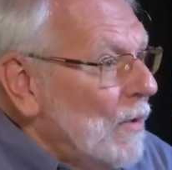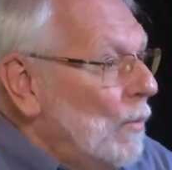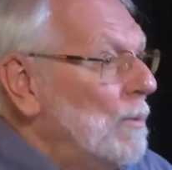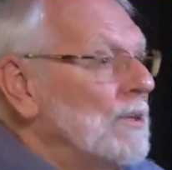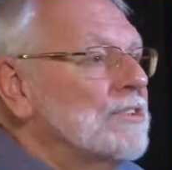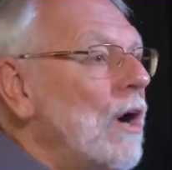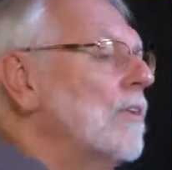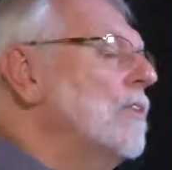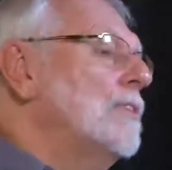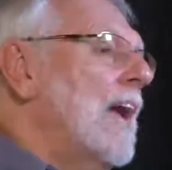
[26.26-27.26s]
We went to all
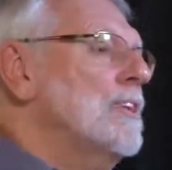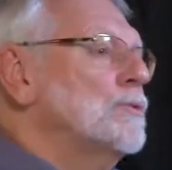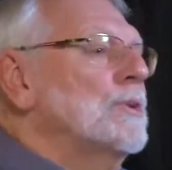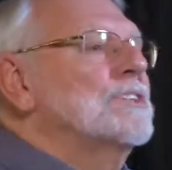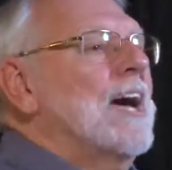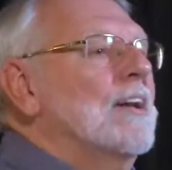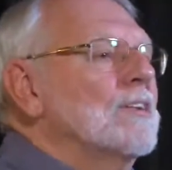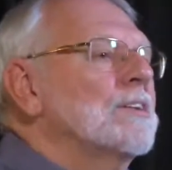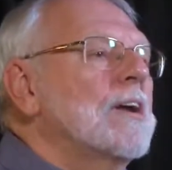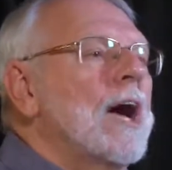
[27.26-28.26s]
of their dance
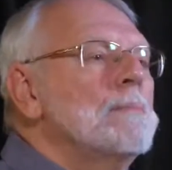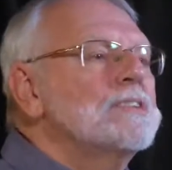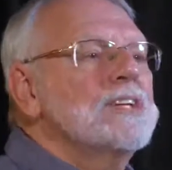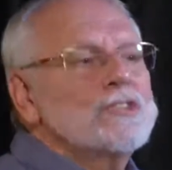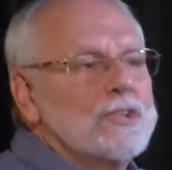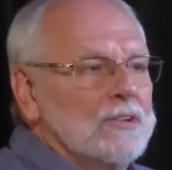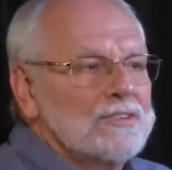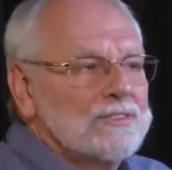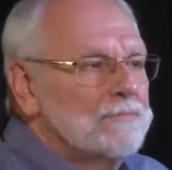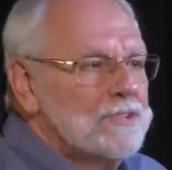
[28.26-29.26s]
recitals and
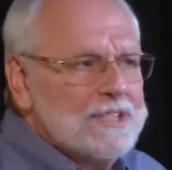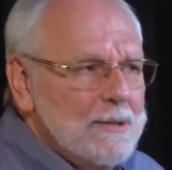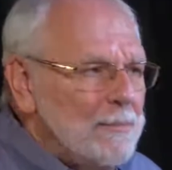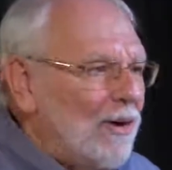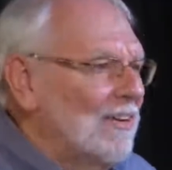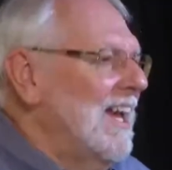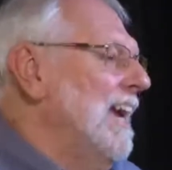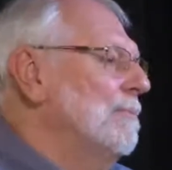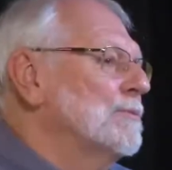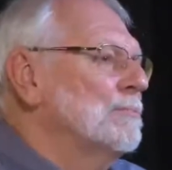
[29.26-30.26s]
competitions. T-ball
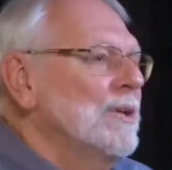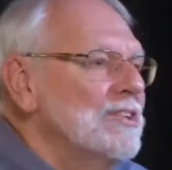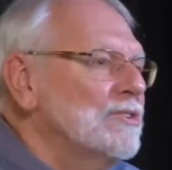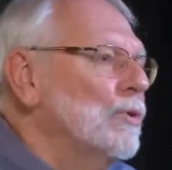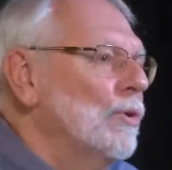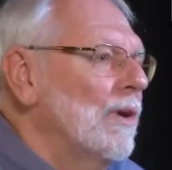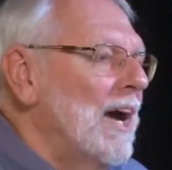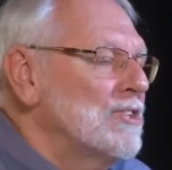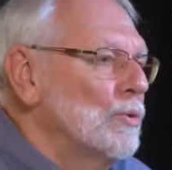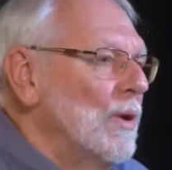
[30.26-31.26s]
games, preschool
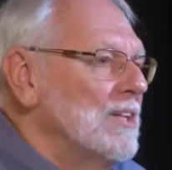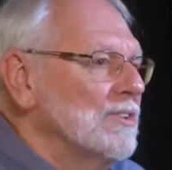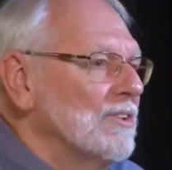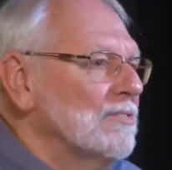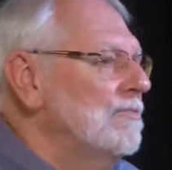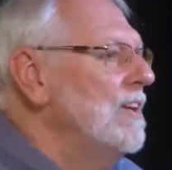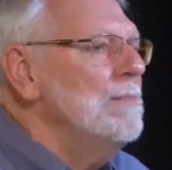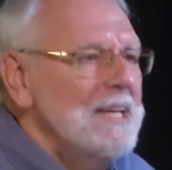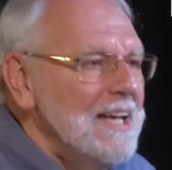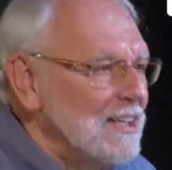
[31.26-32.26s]
graduations,
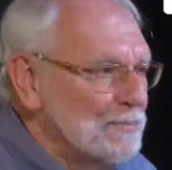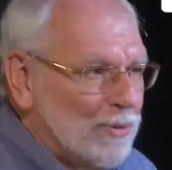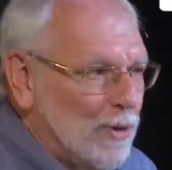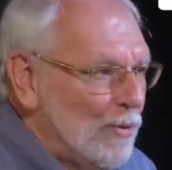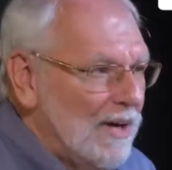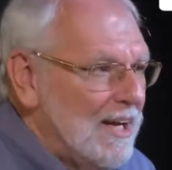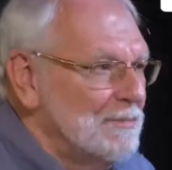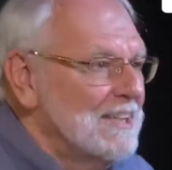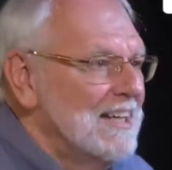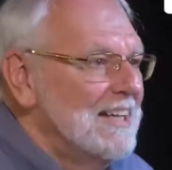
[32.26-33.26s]
VBS programs.